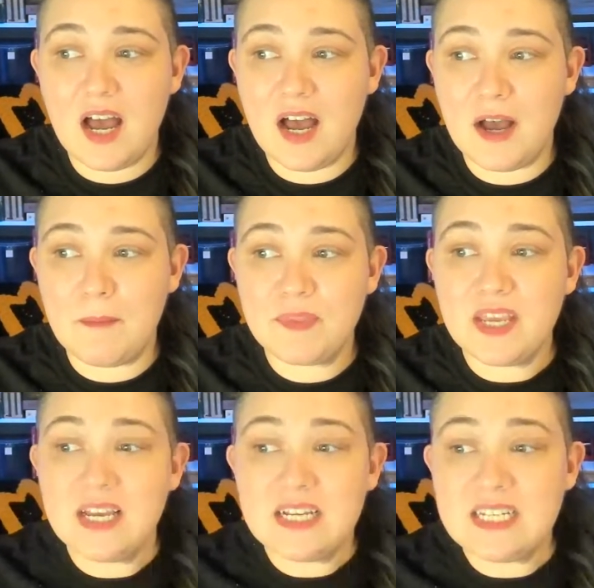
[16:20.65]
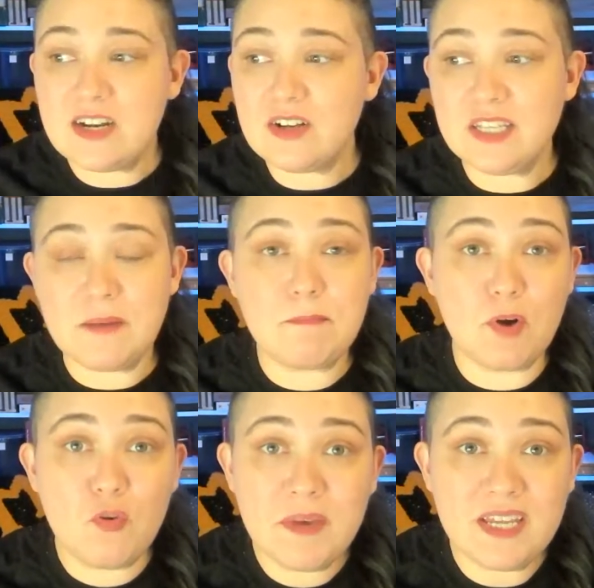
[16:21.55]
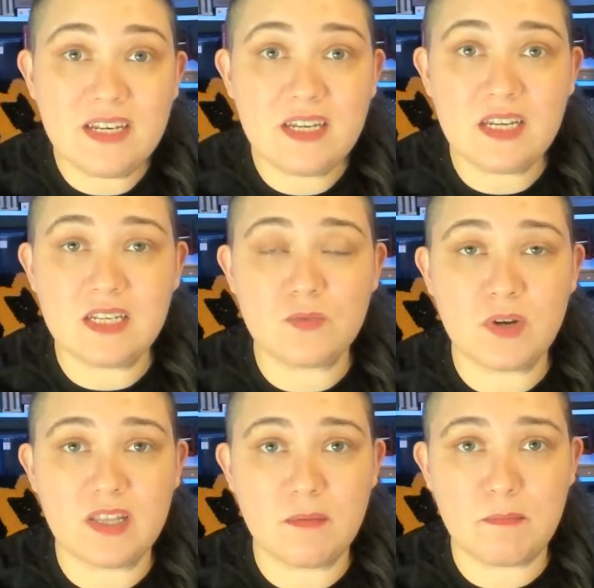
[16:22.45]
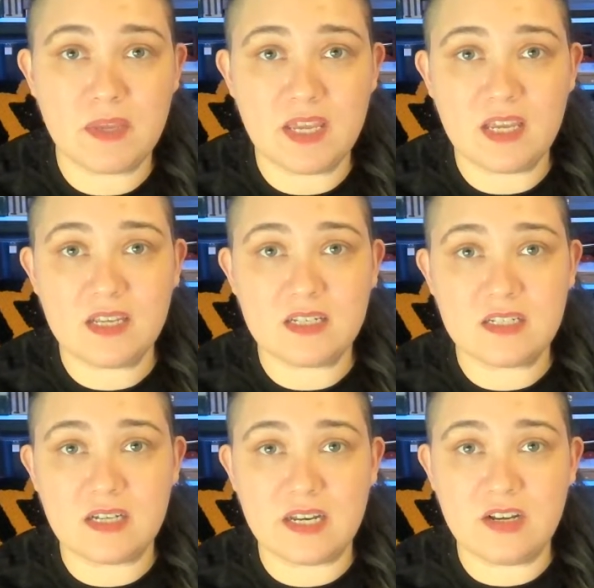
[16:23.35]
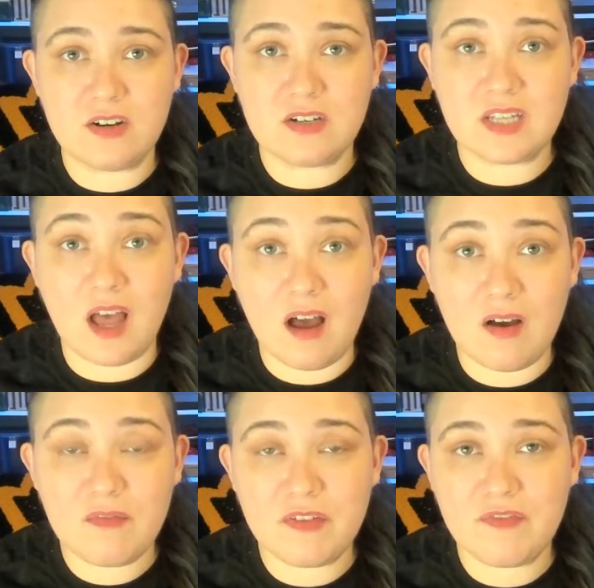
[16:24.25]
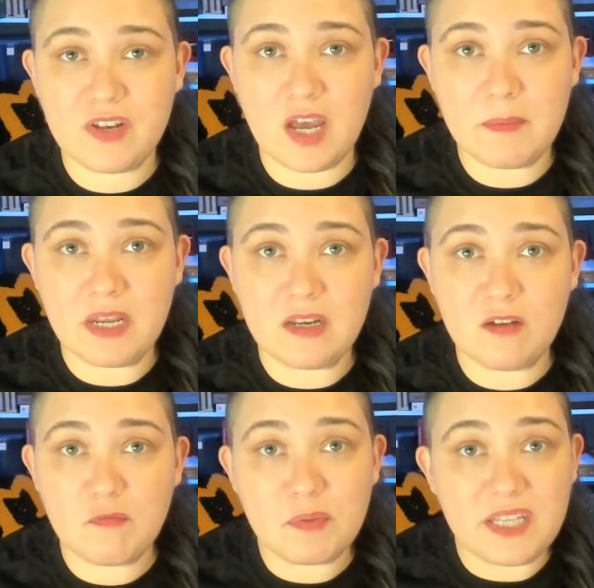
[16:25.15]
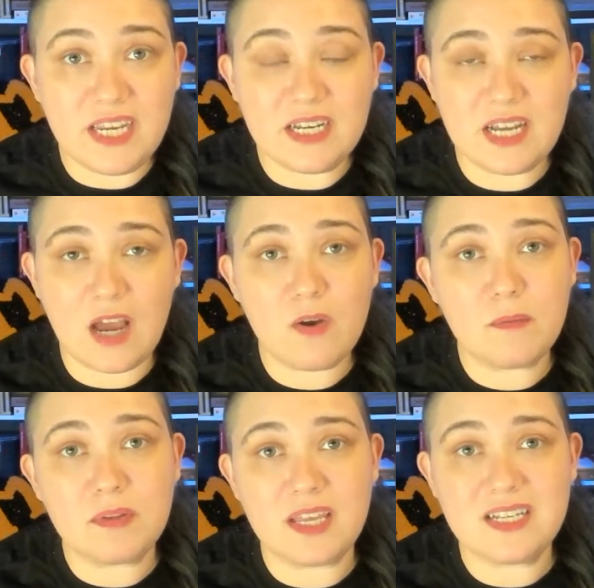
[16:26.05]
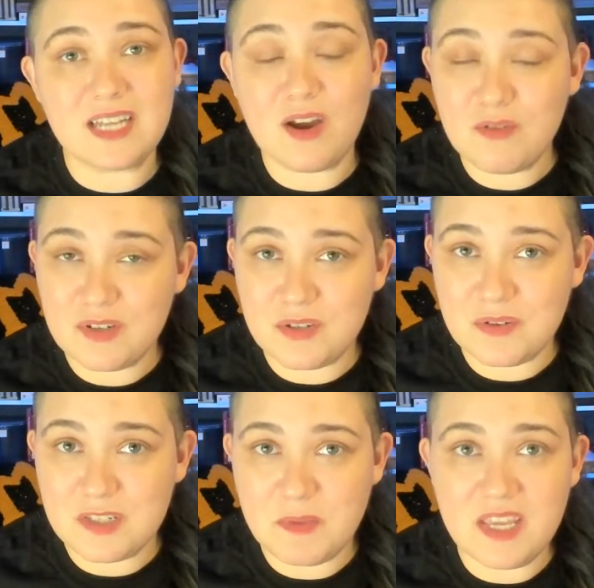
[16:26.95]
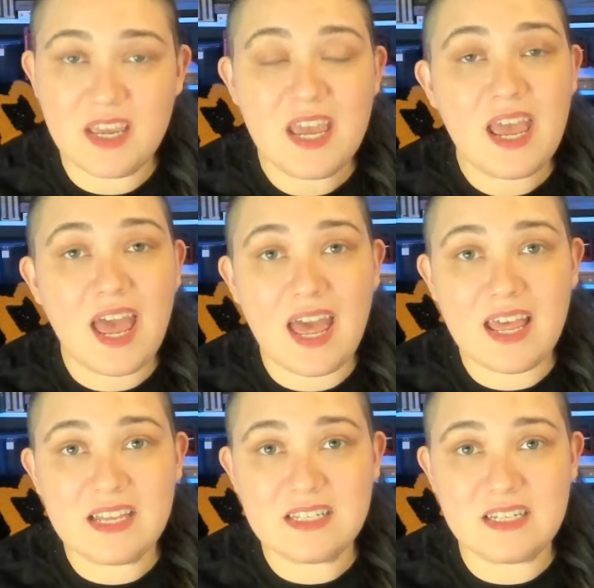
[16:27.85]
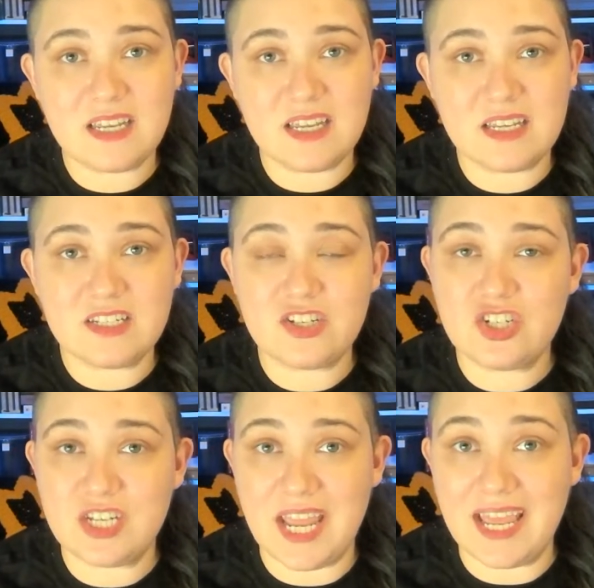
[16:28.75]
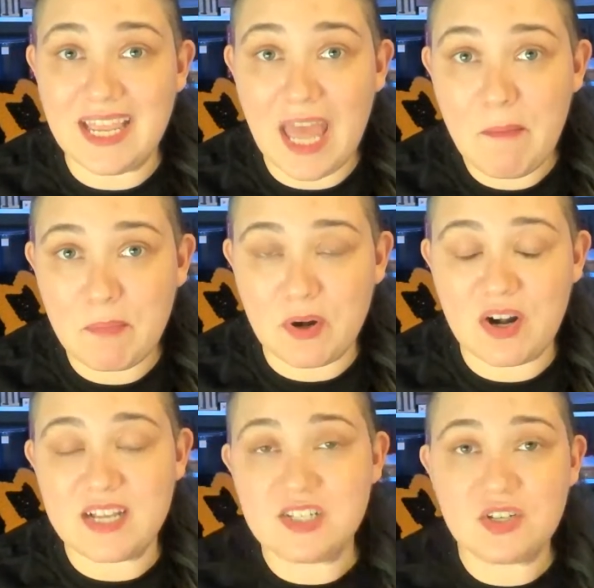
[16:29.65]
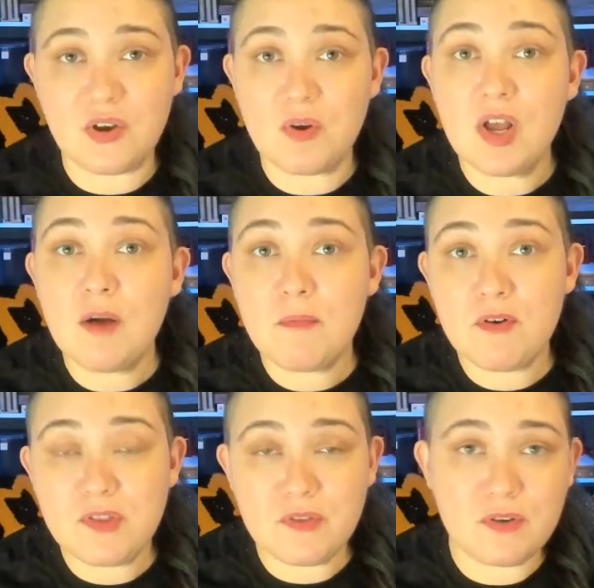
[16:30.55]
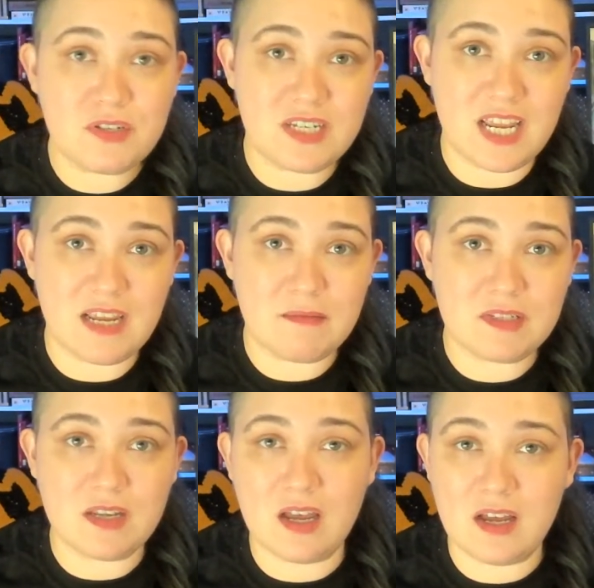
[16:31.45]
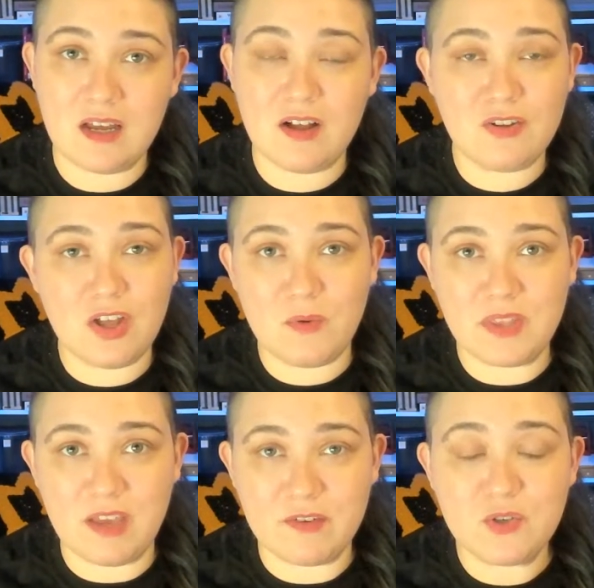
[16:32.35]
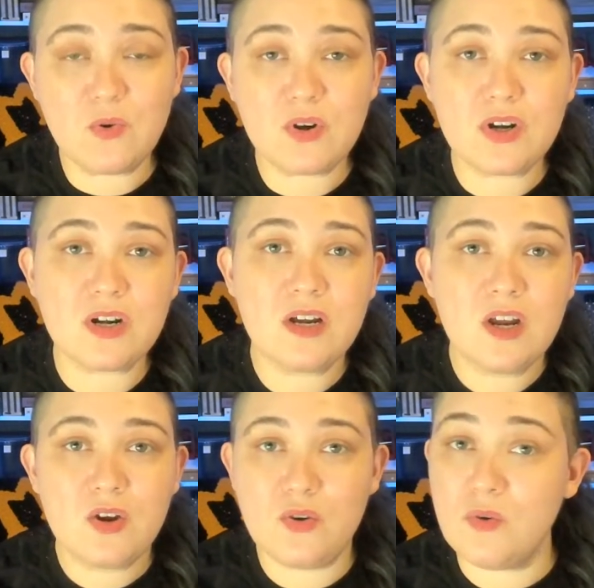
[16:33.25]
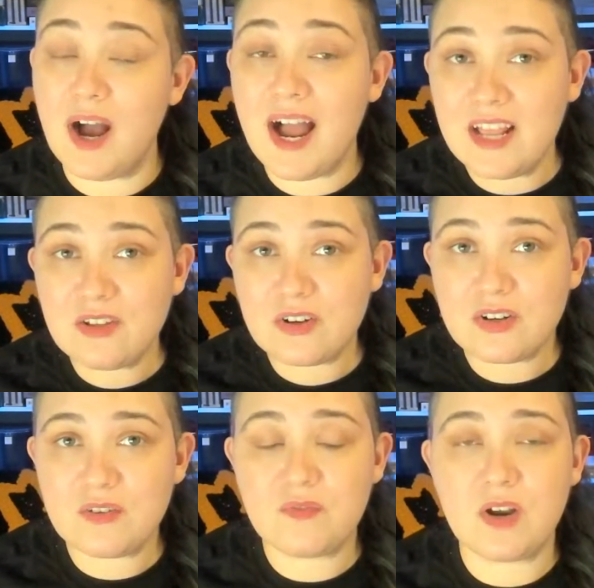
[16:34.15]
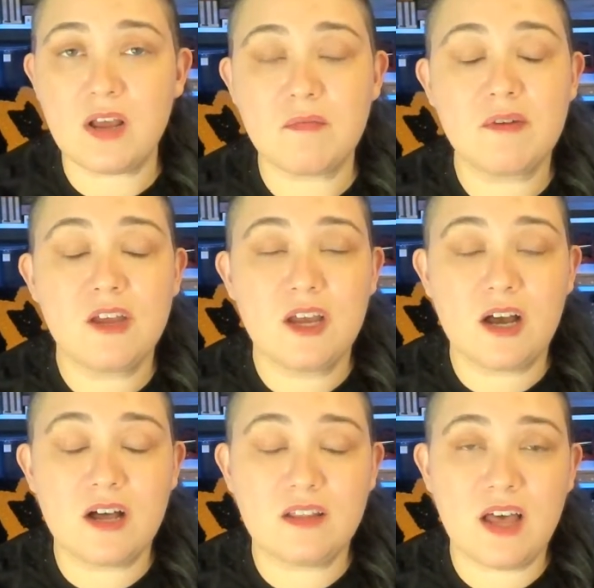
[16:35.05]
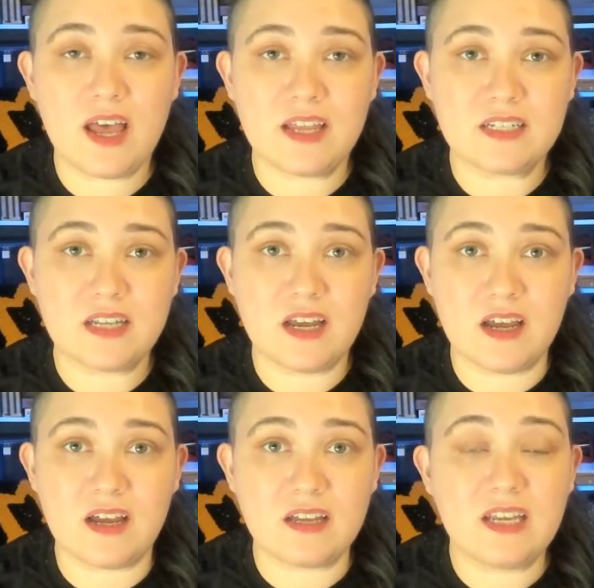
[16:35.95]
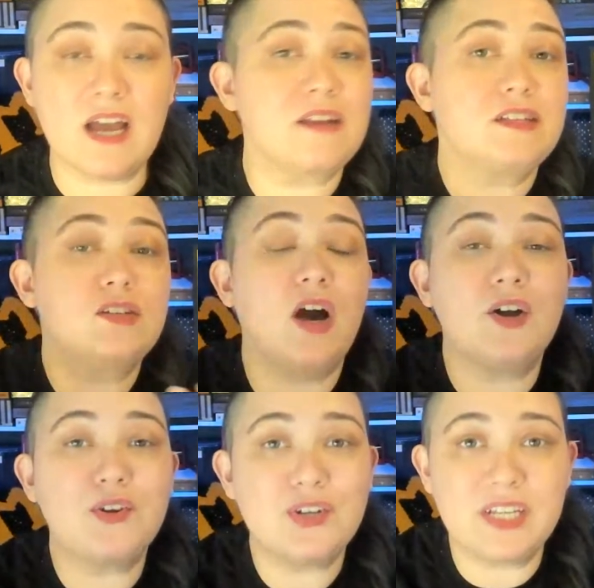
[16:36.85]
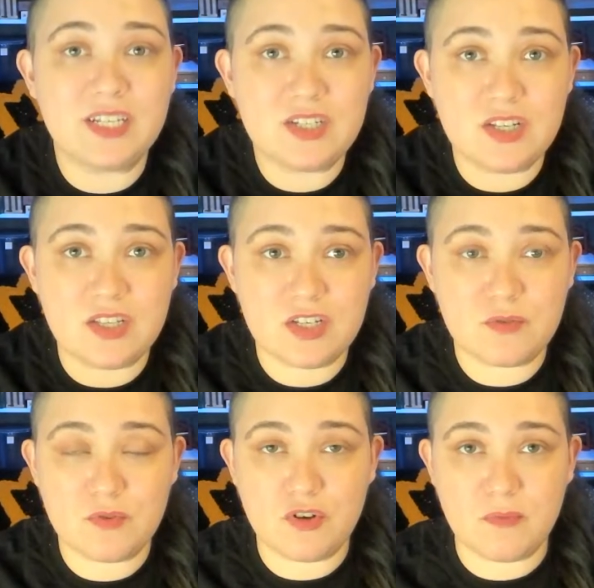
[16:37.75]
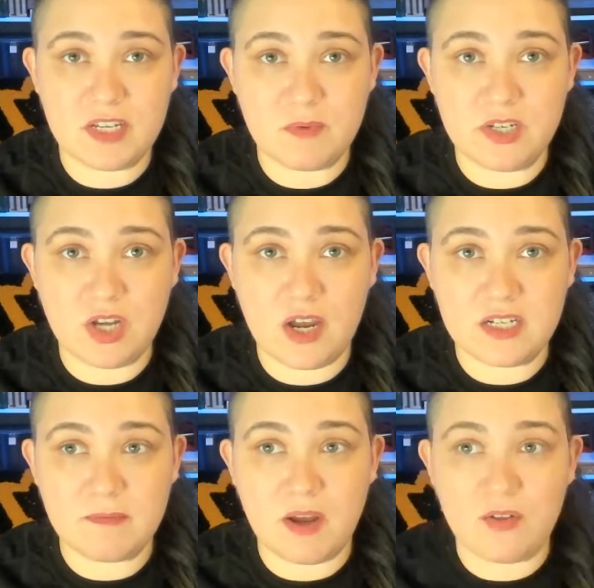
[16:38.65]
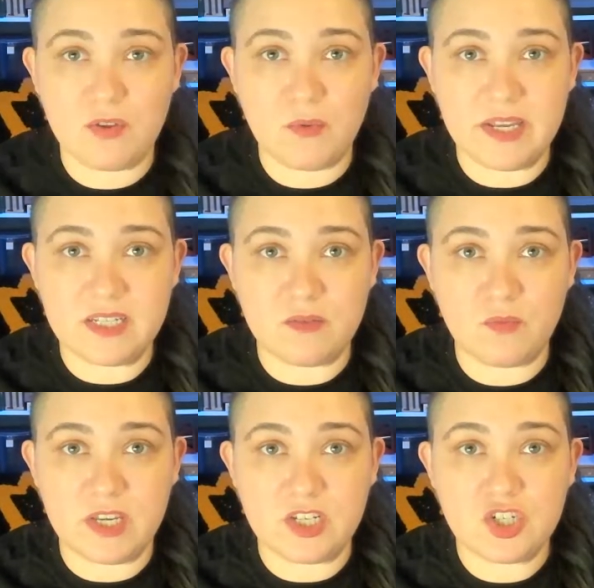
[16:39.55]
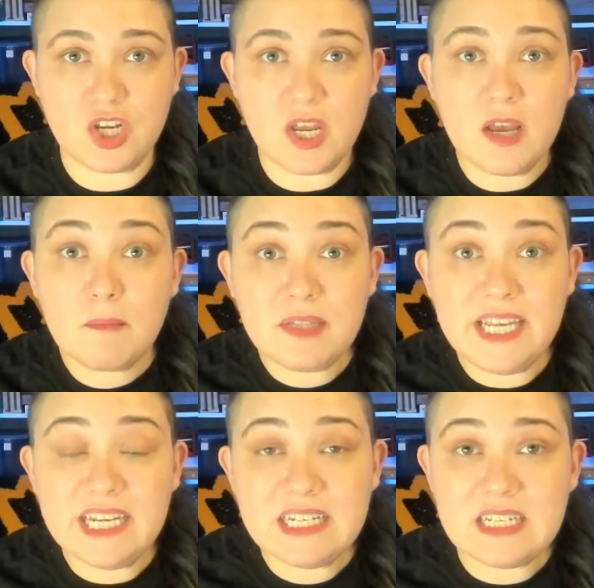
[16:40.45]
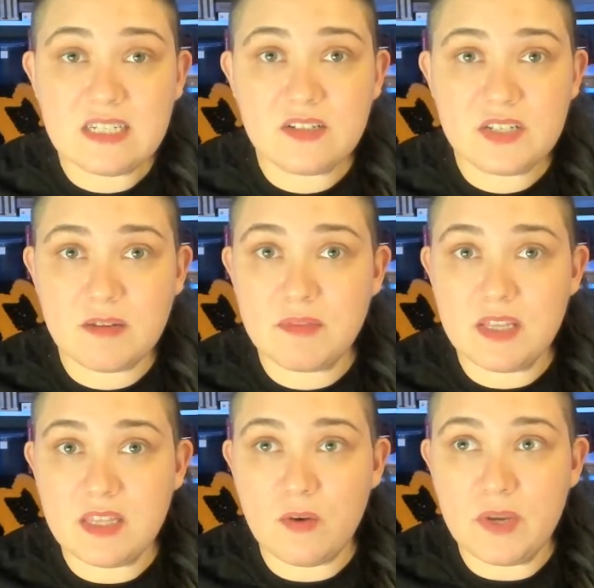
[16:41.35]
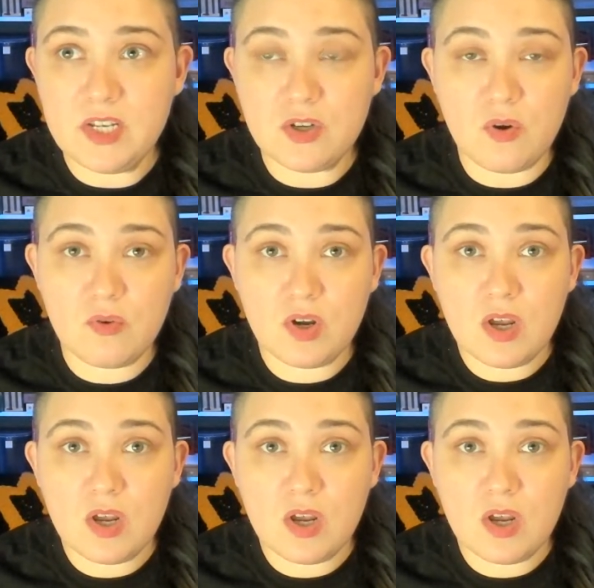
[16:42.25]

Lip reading: um, Sarah Lynn Bowman is one of the big studiers of the phenomenon of bleed and how it plays out, so to speak, as is Janaea Kemper. And so both of those names, along with Evan Torner, who I learned from a lot, got uttered into this room as we talked about the ways in which bleed is still something that we don't